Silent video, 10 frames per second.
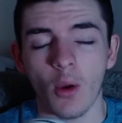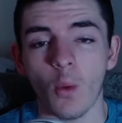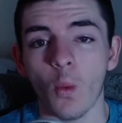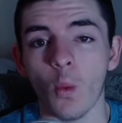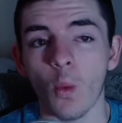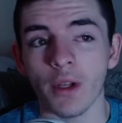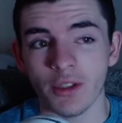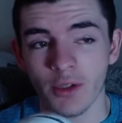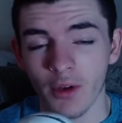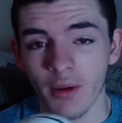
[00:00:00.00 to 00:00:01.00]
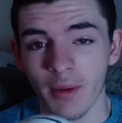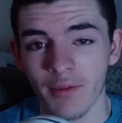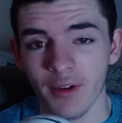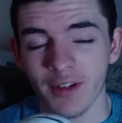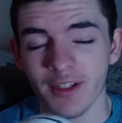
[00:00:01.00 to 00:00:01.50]
What's going on, my
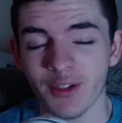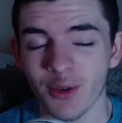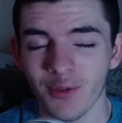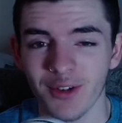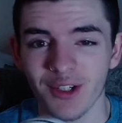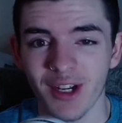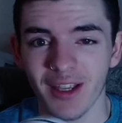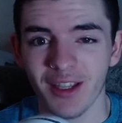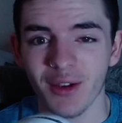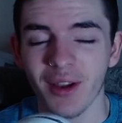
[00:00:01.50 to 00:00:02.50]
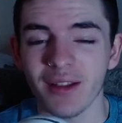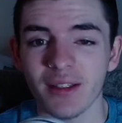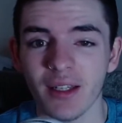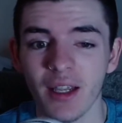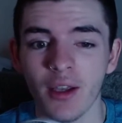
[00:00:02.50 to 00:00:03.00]
friends? It's your friend Jack here, and
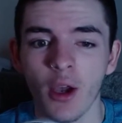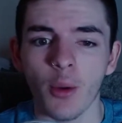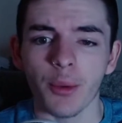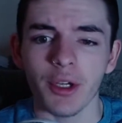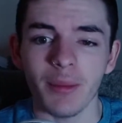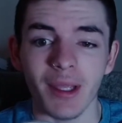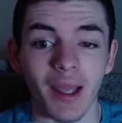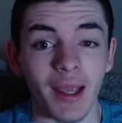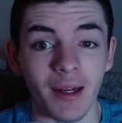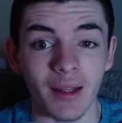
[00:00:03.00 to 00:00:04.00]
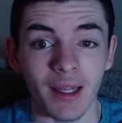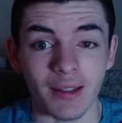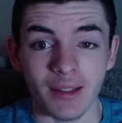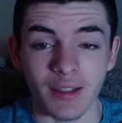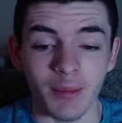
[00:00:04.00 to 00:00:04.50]
today we're going to be
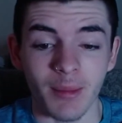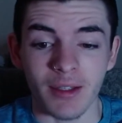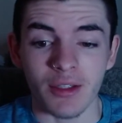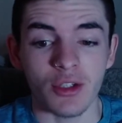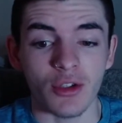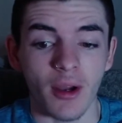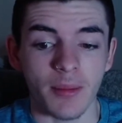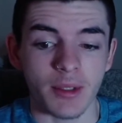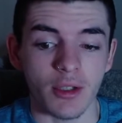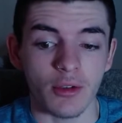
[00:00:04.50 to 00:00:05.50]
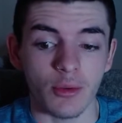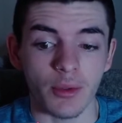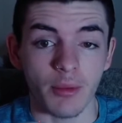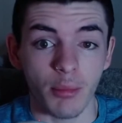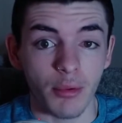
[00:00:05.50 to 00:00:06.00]
analyzing some Etsy shops that are
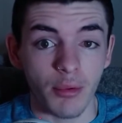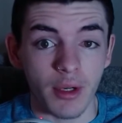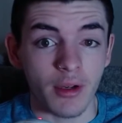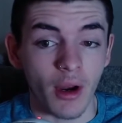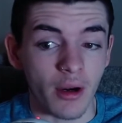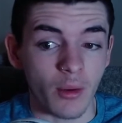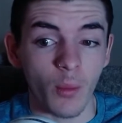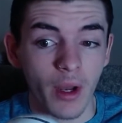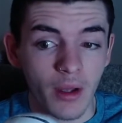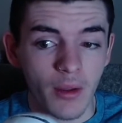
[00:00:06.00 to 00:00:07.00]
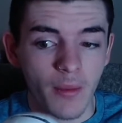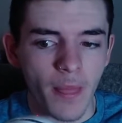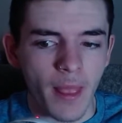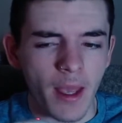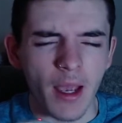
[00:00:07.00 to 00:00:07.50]
doing pretty darn well,
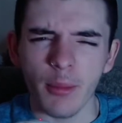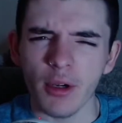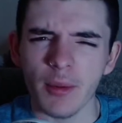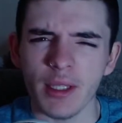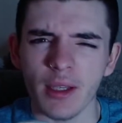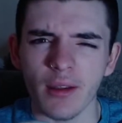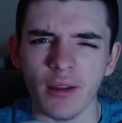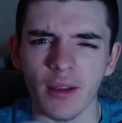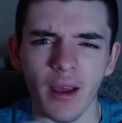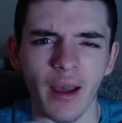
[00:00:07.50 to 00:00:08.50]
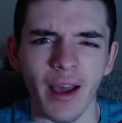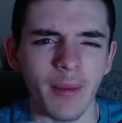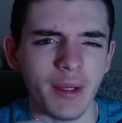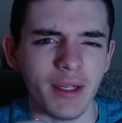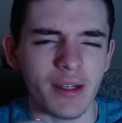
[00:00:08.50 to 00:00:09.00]
and we're going to be taking a look at how
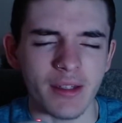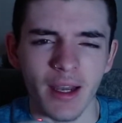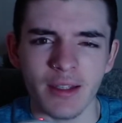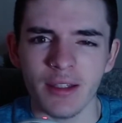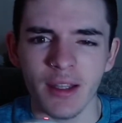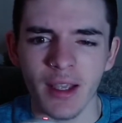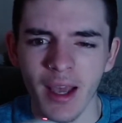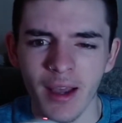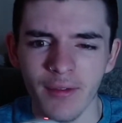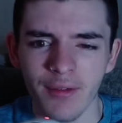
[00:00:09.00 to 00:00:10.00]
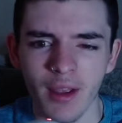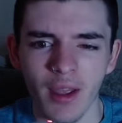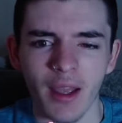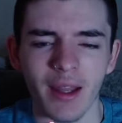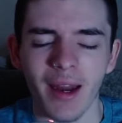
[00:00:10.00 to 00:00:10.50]
many designs do they have
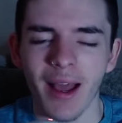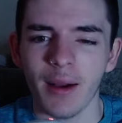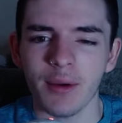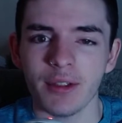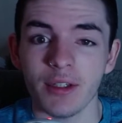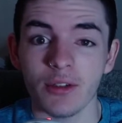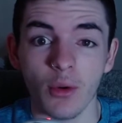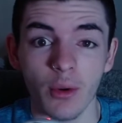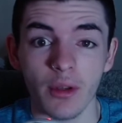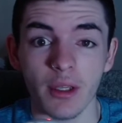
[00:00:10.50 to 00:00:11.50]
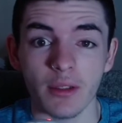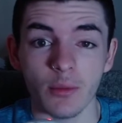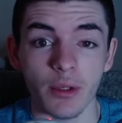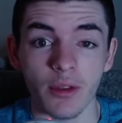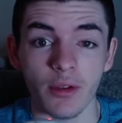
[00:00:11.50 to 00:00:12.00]
and how does this correlate
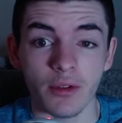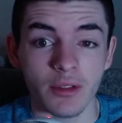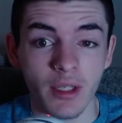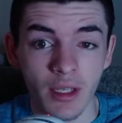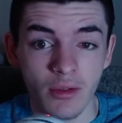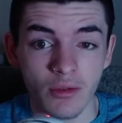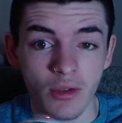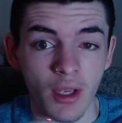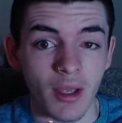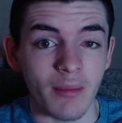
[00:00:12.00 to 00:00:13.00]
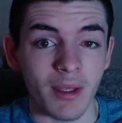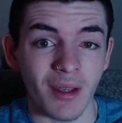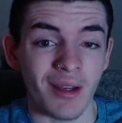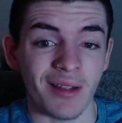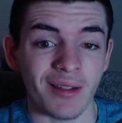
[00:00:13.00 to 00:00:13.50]
with their sales,
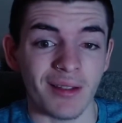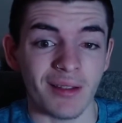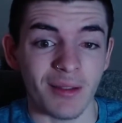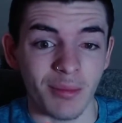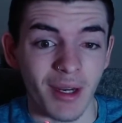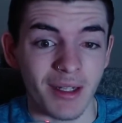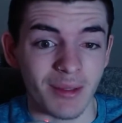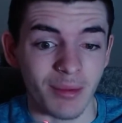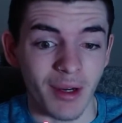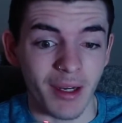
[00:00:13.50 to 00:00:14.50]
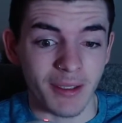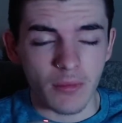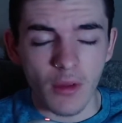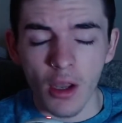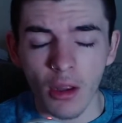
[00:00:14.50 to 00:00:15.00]
because surprise surprise,
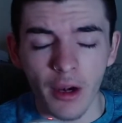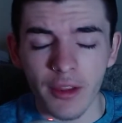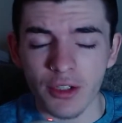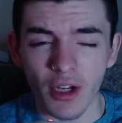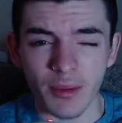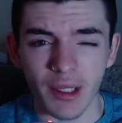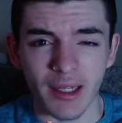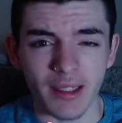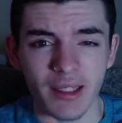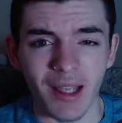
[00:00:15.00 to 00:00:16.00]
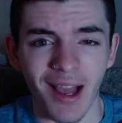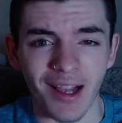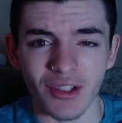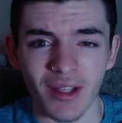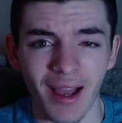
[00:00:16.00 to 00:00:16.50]
a lot of these shops on Etsy
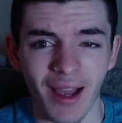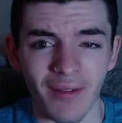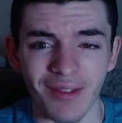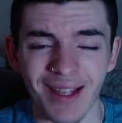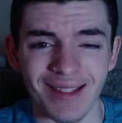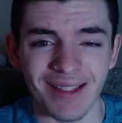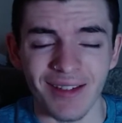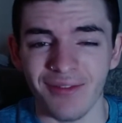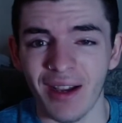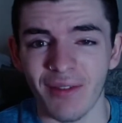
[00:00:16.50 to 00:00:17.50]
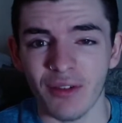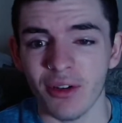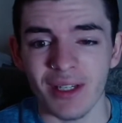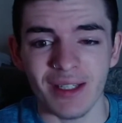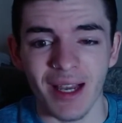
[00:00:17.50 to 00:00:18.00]
actually have less than
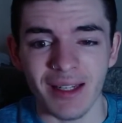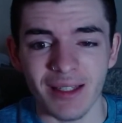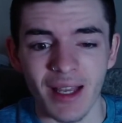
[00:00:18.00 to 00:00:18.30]
500 designs